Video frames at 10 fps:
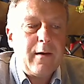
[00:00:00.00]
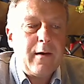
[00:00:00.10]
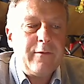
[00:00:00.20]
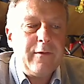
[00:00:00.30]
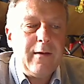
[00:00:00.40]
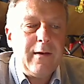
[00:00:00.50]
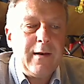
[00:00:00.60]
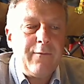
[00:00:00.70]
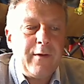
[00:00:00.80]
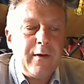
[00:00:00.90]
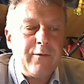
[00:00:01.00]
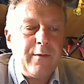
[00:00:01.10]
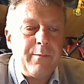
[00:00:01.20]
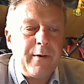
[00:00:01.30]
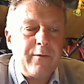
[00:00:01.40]
I tell Olivia she
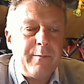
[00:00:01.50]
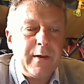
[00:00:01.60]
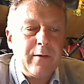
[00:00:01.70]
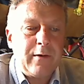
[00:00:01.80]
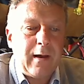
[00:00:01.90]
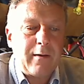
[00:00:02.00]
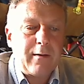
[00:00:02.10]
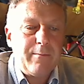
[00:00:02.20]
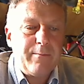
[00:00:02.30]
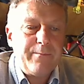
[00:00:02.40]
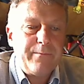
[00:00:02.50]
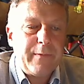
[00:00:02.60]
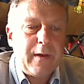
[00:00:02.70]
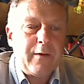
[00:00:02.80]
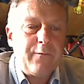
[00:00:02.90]
brings me good luck.
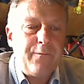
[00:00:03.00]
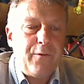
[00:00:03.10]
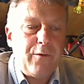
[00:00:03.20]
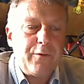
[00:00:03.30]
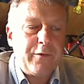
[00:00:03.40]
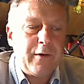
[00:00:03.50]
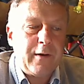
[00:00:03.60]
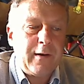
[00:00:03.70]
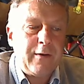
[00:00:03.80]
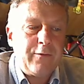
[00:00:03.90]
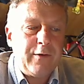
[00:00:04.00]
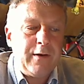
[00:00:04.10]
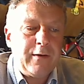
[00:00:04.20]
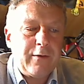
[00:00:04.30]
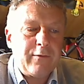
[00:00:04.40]
Unfortunately, she
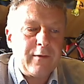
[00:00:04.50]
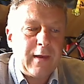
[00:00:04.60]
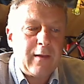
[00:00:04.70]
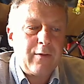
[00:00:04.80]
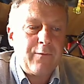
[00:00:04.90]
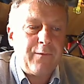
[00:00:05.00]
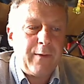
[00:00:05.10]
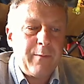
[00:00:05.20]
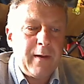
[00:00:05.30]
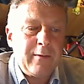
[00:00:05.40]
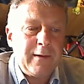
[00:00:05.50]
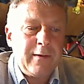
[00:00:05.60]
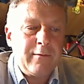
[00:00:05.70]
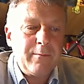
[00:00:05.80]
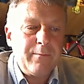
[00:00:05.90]
doesn't get the female
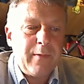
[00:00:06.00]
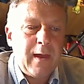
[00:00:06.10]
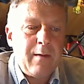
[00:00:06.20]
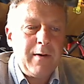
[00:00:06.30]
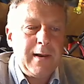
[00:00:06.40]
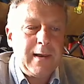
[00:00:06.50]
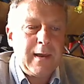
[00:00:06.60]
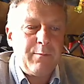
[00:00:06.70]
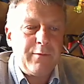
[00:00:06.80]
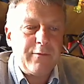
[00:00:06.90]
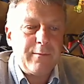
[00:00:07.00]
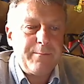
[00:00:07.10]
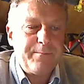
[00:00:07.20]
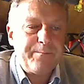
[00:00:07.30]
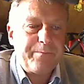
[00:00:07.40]
lead, Emily Gibbs.
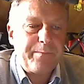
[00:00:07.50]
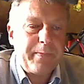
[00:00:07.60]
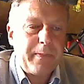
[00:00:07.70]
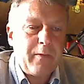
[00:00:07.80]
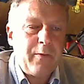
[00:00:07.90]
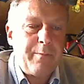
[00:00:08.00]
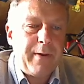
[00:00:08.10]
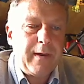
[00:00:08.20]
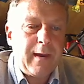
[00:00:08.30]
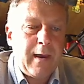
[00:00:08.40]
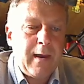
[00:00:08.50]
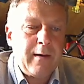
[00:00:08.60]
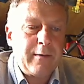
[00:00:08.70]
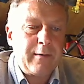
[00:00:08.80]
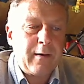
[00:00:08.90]
The pink
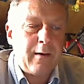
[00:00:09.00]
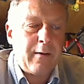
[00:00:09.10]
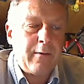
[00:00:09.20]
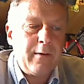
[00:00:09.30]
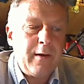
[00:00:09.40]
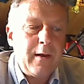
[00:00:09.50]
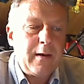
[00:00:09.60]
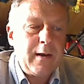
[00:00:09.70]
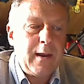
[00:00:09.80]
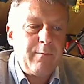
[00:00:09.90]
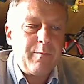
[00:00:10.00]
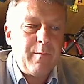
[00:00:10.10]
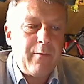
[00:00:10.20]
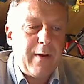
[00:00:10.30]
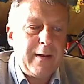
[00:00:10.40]
haired girl named
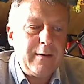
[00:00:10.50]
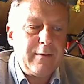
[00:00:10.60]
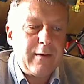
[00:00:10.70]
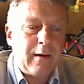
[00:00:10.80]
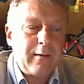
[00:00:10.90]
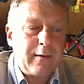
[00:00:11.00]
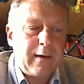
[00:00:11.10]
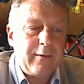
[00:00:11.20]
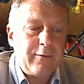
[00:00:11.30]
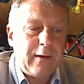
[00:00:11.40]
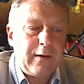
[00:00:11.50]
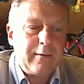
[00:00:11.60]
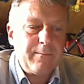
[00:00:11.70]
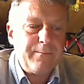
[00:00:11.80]
Miranda gets it.